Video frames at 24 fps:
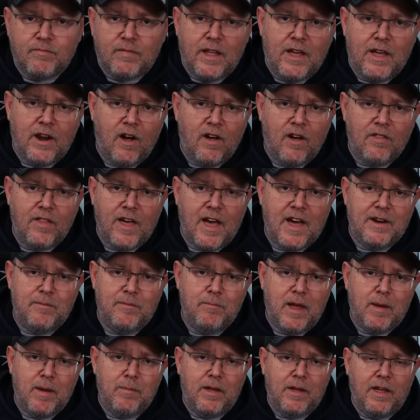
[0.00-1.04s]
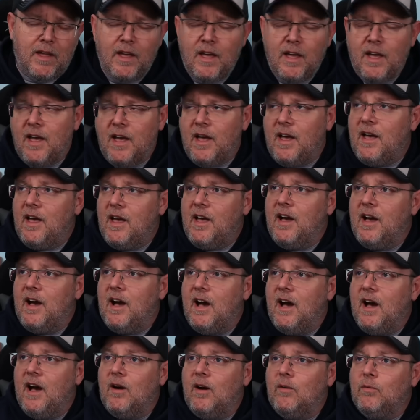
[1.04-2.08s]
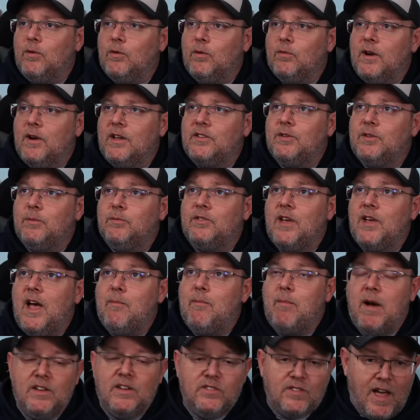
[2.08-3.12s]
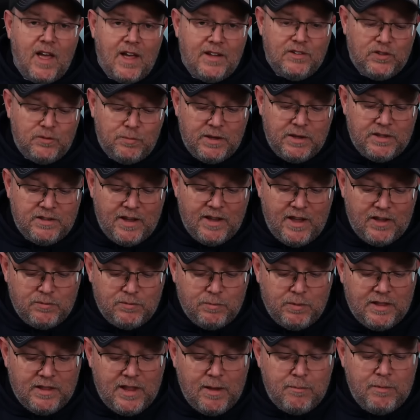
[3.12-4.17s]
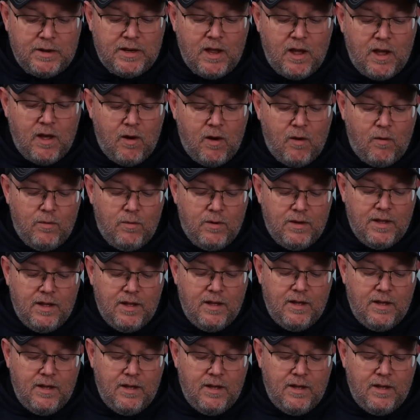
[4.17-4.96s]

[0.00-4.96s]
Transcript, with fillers: and all that. And maybe uh, we'll run some side by side speed tests. But let me know.